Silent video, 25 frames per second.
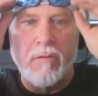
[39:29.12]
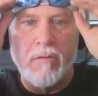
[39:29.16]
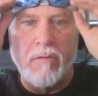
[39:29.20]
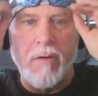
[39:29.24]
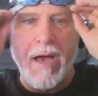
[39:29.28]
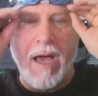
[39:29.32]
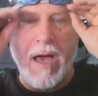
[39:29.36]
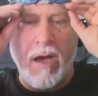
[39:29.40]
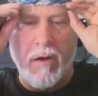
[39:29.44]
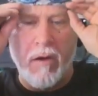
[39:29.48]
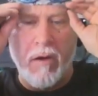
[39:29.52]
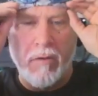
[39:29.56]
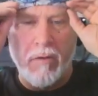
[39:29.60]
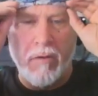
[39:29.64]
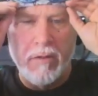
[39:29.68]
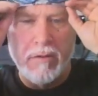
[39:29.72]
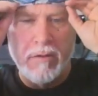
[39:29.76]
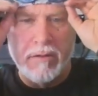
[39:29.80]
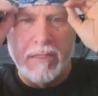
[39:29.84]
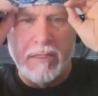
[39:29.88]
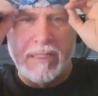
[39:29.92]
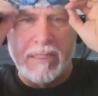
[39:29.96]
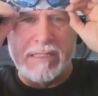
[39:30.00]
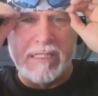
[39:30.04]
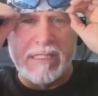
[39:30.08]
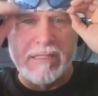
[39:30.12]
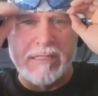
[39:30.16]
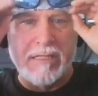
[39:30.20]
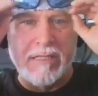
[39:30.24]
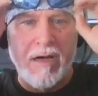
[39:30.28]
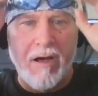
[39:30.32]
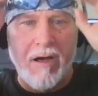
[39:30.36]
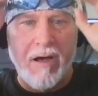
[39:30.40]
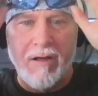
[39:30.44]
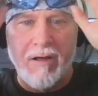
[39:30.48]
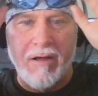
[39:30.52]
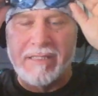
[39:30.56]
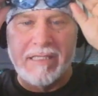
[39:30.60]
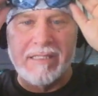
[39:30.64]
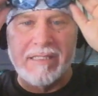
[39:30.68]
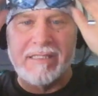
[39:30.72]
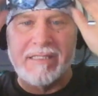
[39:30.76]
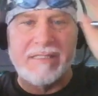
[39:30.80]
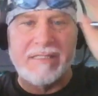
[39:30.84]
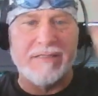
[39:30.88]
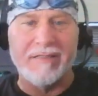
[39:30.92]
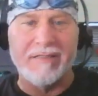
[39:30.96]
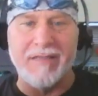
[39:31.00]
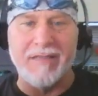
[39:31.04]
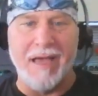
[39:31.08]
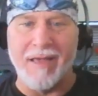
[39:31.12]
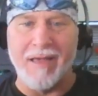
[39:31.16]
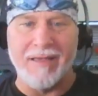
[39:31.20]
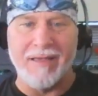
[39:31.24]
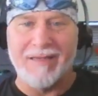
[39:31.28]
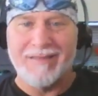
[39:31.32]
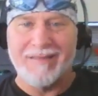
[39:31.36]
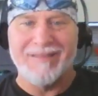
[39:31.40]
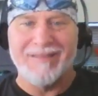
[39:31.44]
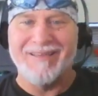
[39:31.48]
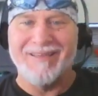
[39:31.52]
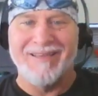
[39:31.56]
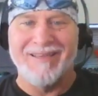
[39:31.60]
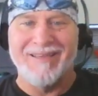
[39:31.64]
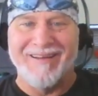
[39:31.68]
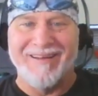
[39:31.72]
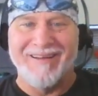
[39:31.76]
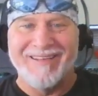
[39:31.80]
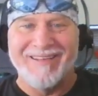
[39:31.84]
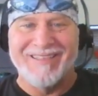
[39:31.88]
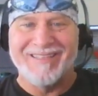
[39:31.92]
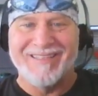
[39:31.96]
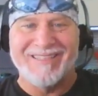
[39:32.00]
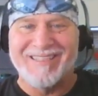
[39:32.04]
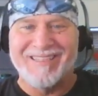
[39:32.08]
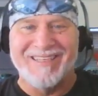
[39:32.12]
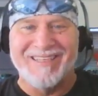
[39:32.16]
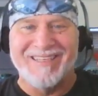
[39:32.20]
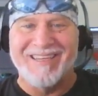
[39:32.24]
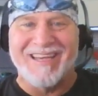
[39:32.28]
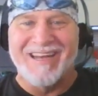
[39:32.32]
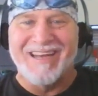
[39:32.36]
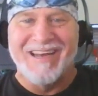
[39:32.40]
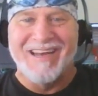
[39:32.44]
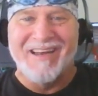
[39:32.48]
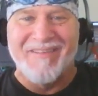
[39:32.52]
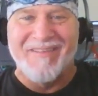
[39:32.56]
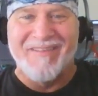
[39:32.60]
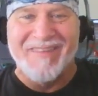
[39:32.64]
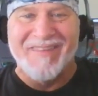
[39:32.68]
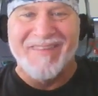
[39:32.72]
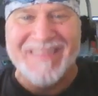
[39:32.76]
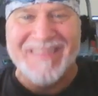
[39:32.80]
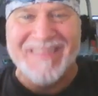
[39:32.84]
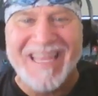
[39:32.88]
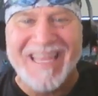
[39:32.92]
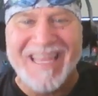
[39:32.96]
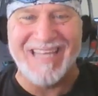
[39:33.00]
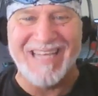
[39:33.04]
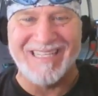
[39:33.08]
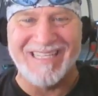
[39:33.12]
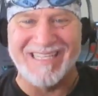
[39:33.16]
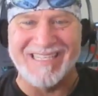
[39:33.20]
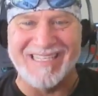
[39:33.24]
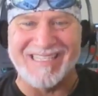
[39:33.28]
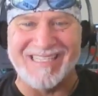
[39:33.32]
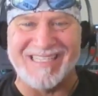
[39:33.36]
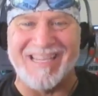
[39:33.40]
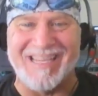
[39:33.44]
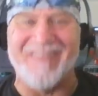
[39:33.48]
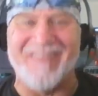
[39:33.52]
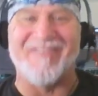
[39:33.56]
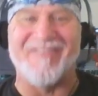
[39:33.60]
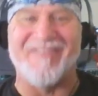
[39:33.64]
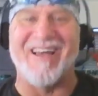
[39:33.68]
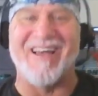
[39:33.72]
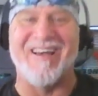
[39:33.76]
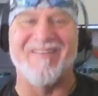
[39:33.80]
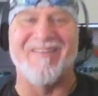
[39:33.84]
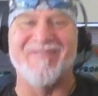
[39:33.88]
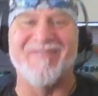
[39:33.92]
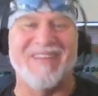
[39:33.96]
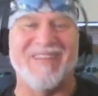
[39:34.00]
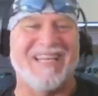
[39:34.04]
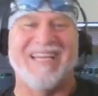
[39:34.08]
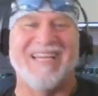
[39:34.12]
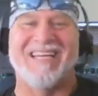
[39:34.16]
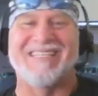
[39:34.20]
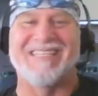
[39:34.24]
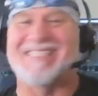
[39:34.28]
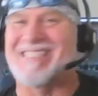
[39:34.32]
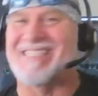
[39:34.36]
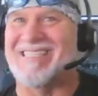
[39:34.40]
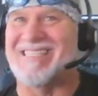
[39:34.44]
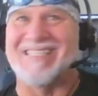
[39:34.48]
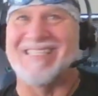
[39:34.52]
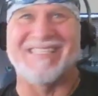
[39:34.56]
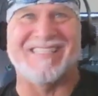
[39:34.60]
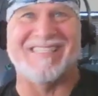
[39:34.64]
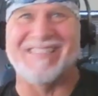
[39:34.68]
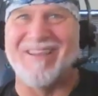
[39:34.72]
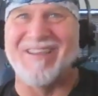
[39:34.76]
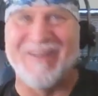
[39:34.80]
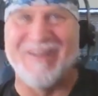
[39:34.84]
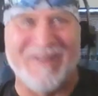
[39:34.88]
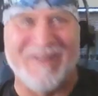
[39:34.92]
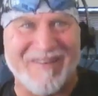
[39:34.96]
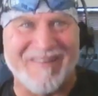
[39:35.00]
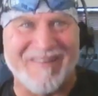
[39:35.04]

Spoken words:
Wow. This is all just, you can't even think this stuff up. It's just so